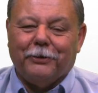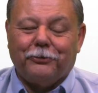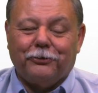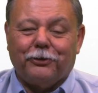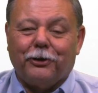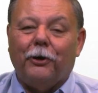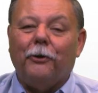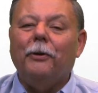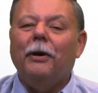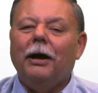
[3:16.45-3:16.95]

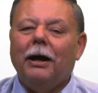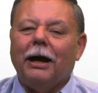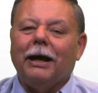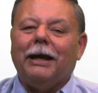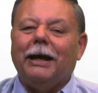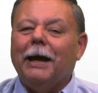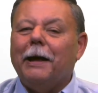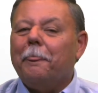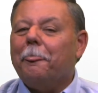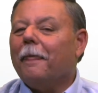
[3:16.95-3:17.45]
So
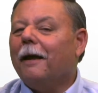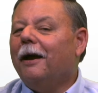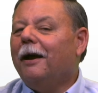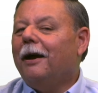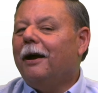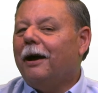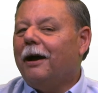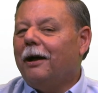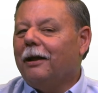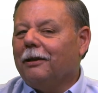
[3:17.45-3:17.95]
again,
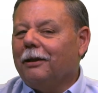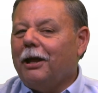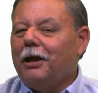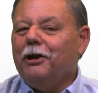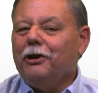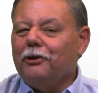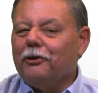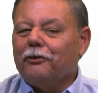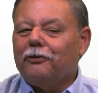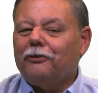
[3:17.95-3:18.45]

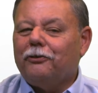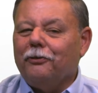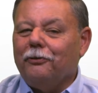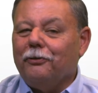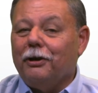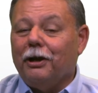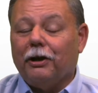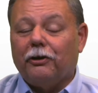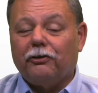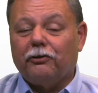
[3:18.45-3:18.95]
letting your
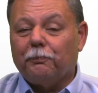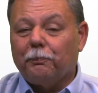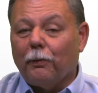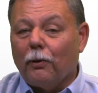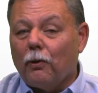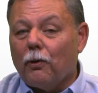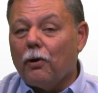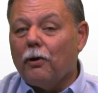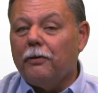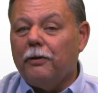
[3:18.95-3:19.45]
student
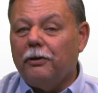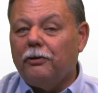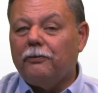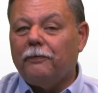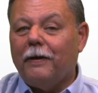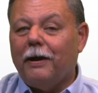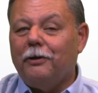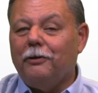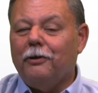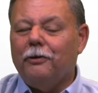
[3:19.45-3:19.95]
explore these
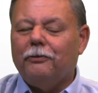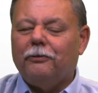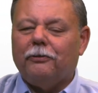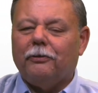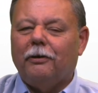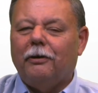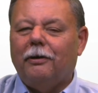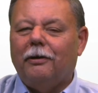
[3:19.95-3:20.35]
venues,